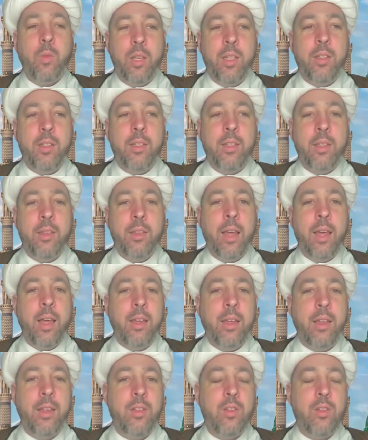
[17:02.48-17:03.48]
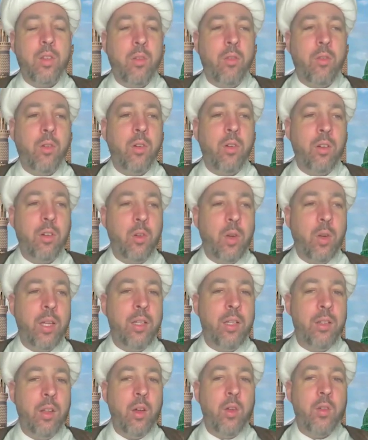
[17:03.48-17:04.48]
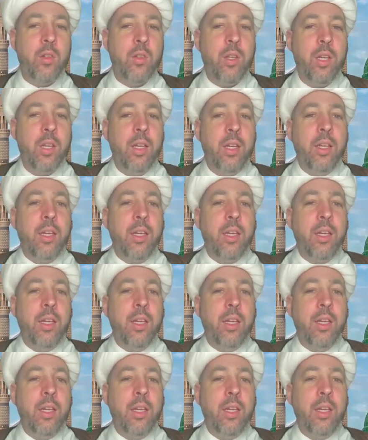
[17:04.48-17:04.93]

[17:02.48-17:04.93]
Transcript: when he did that, he suffered a great loss.